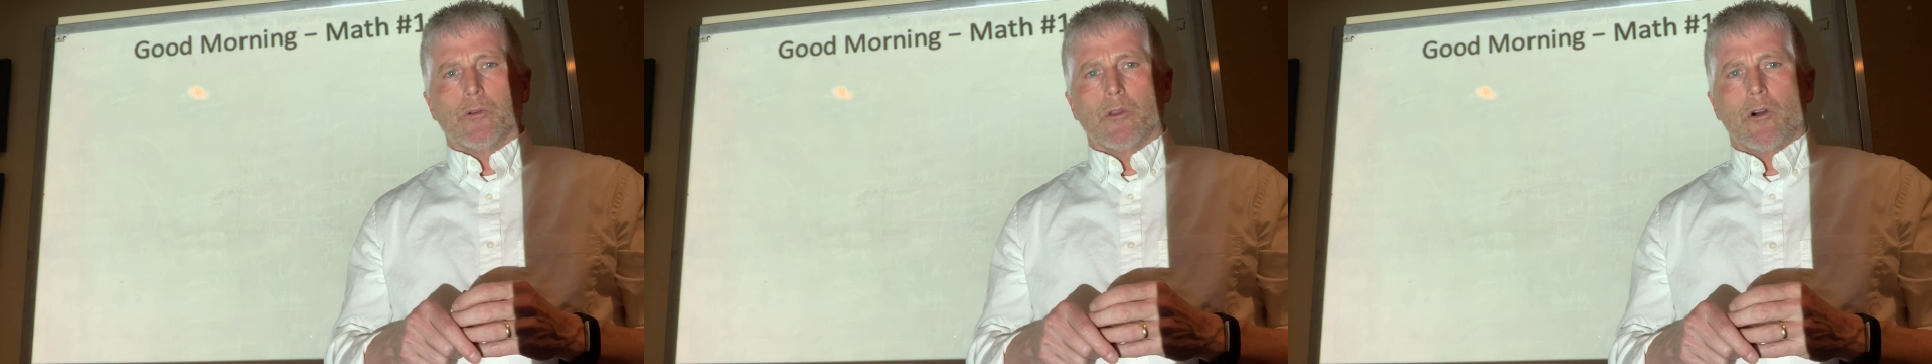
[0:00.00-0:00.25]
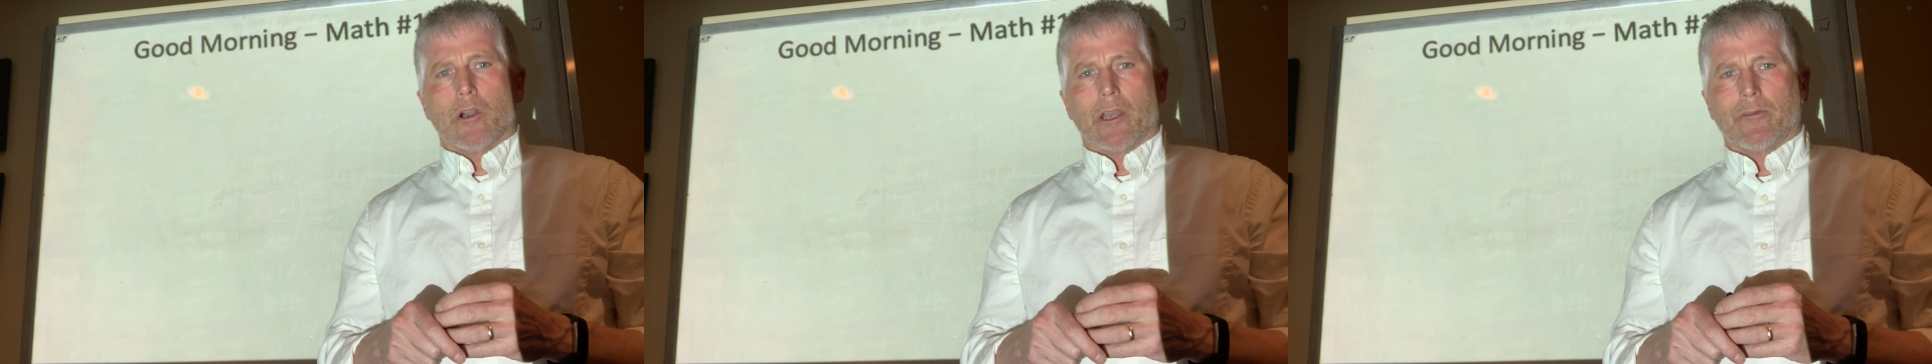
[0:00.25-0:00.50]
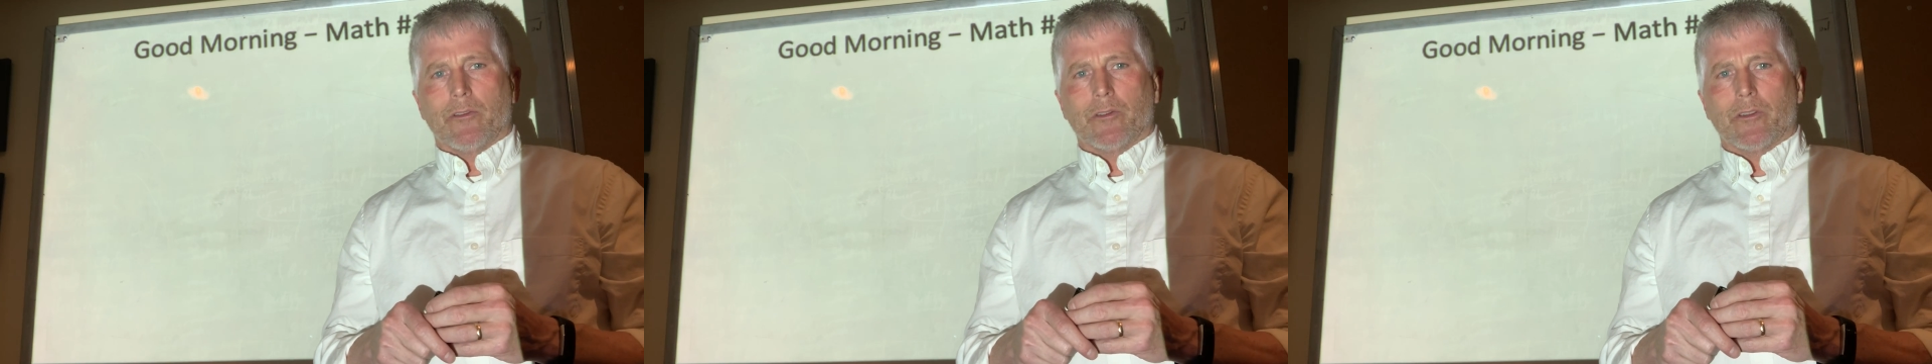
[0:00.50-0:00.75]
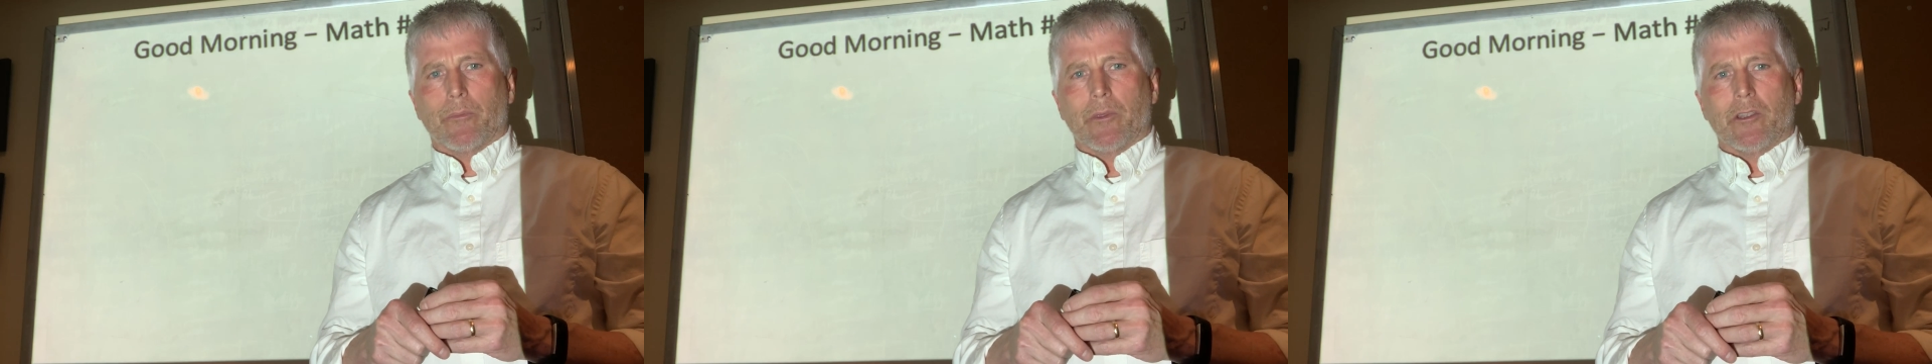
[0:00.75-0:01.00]
along if
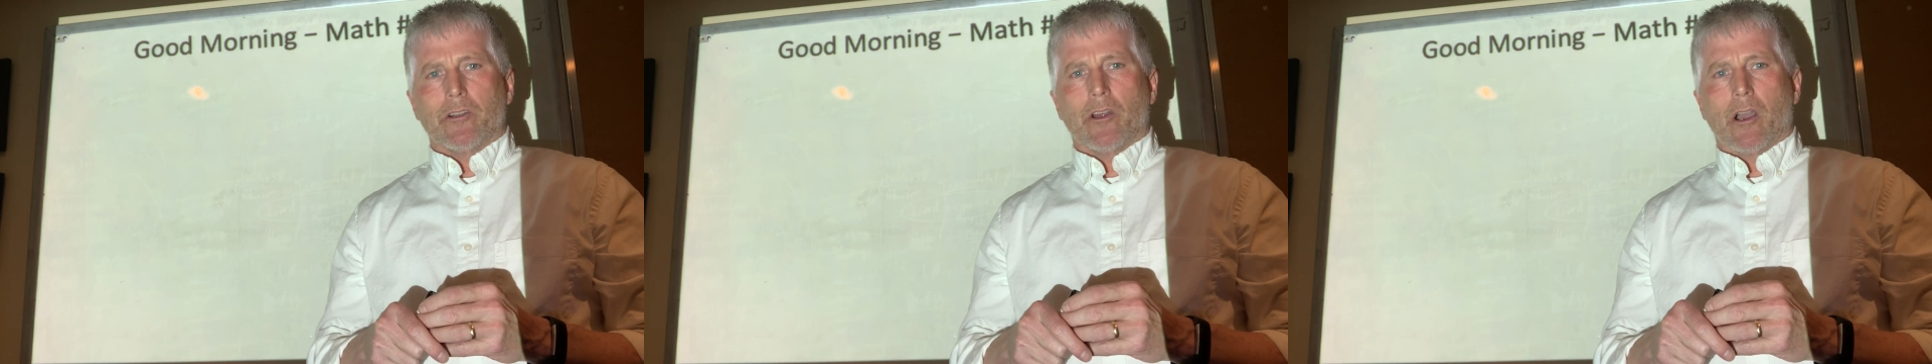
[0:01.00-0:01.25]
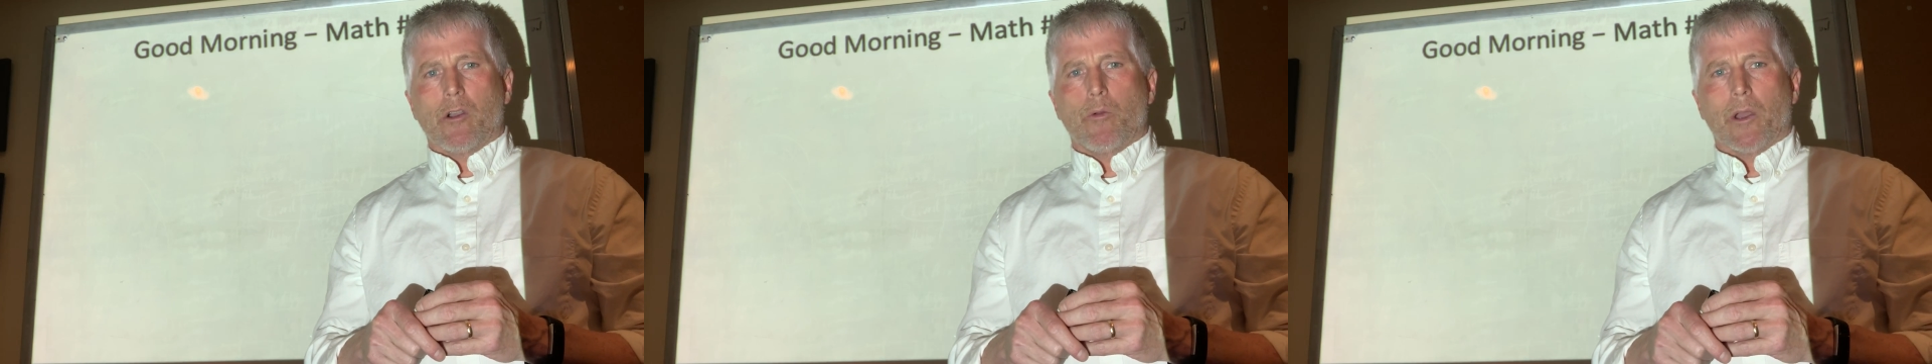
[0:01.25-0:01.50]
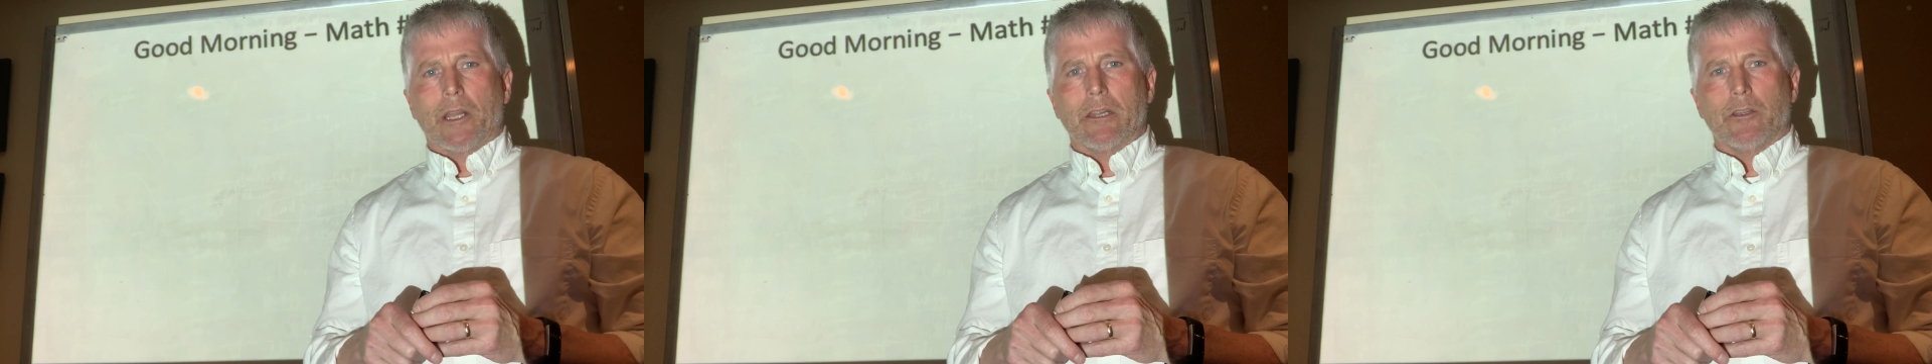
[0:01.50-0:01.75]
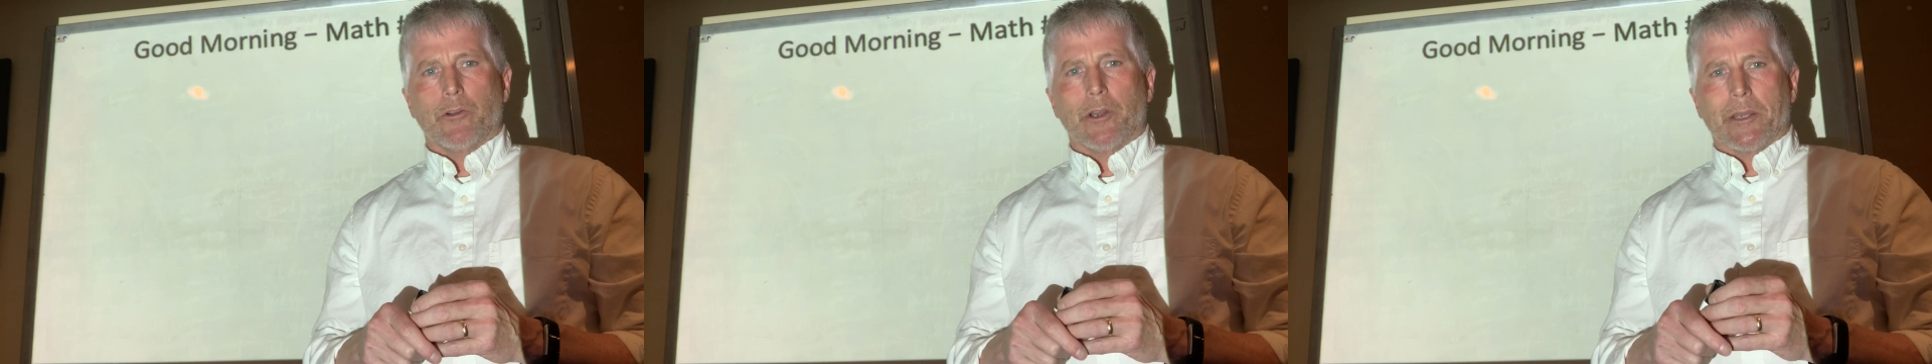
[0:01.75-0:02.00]
there's something you're not quite
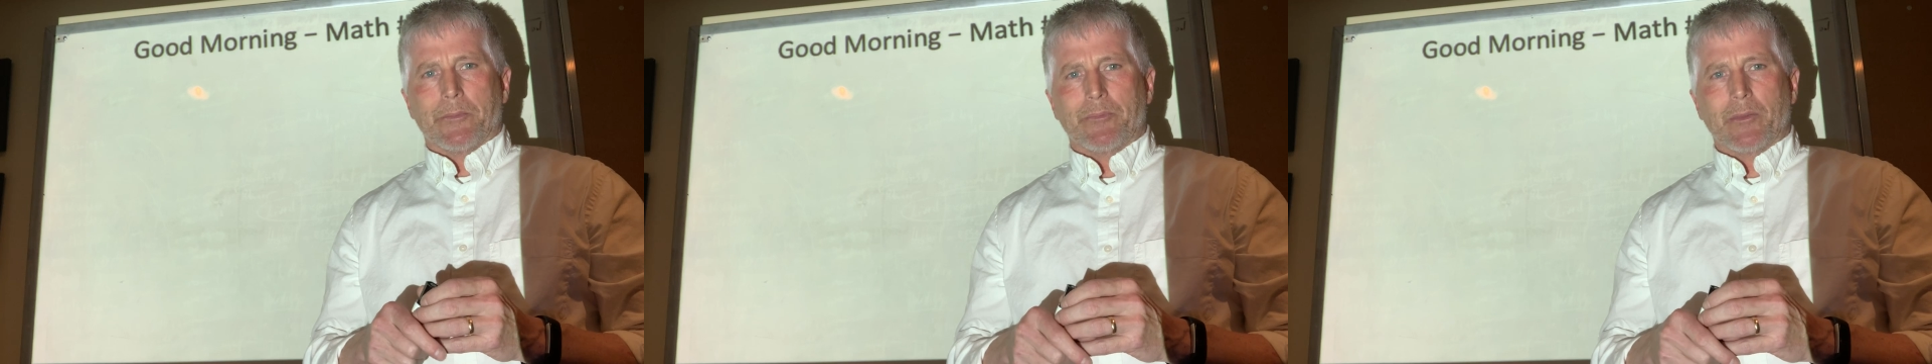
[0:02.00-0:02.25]
learning.